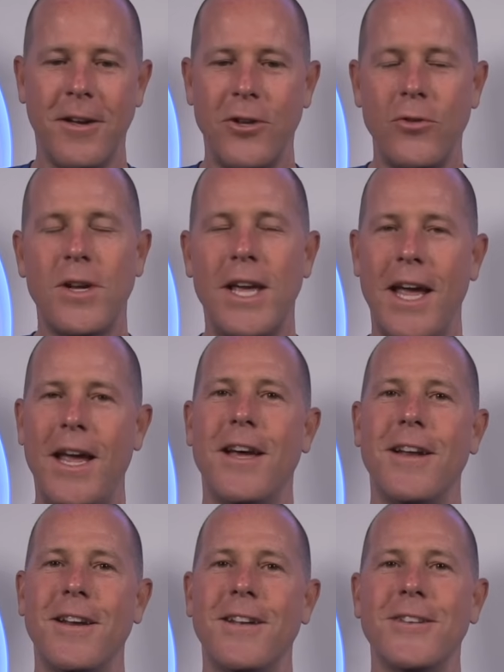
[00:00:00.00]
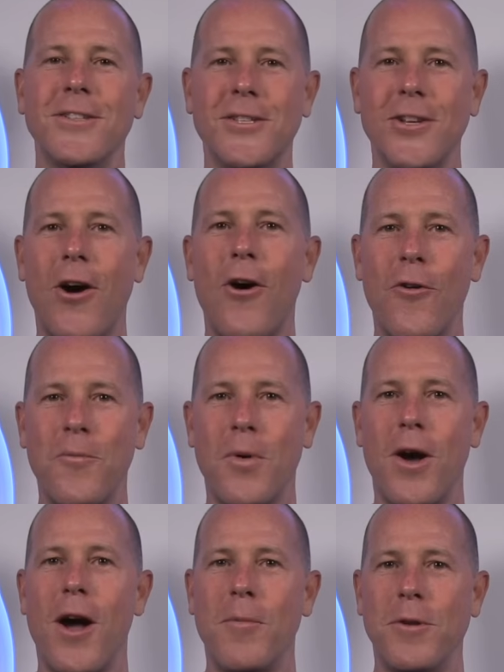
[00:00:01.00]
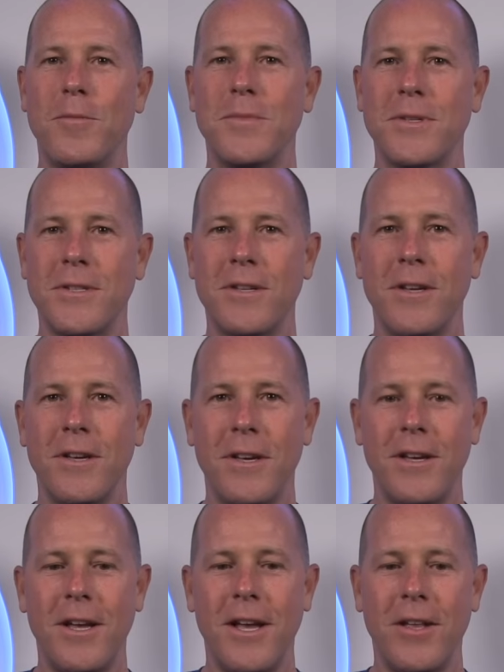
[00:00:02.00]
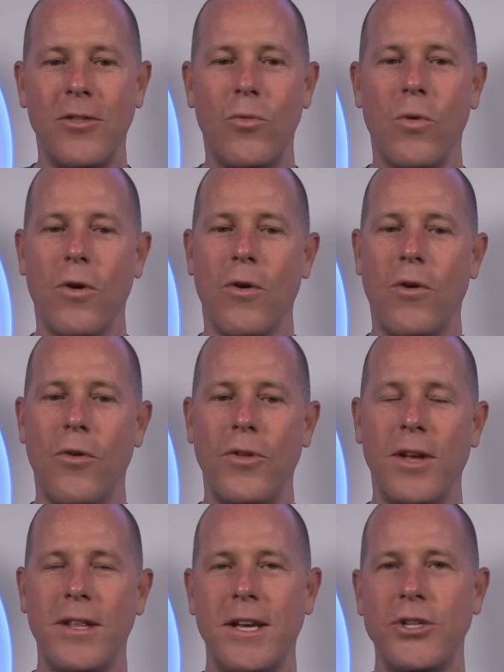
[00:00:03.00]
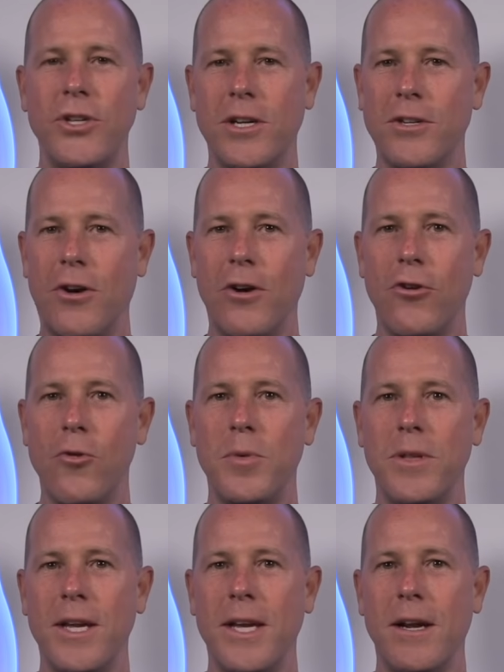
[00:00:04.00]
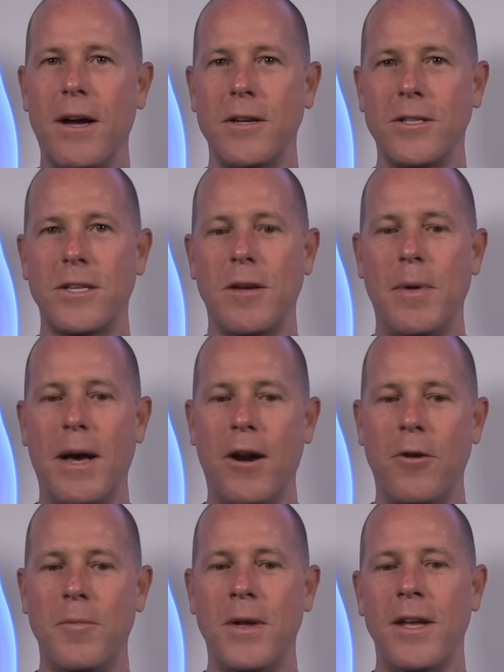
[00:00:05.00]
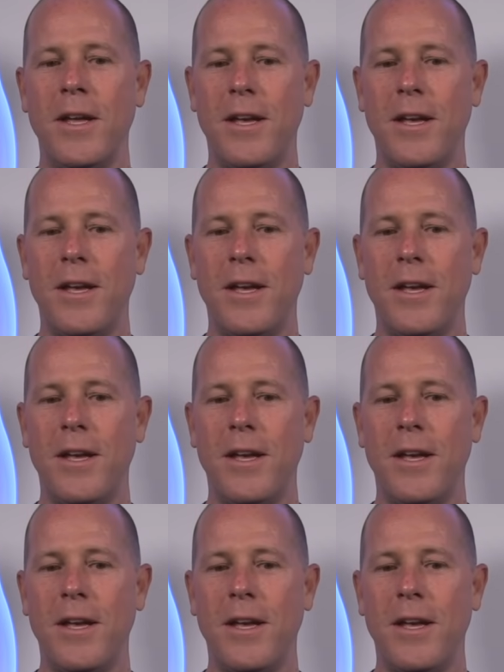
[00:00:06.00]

you can't solve problems in the world unless you can talk openly and honestly about them.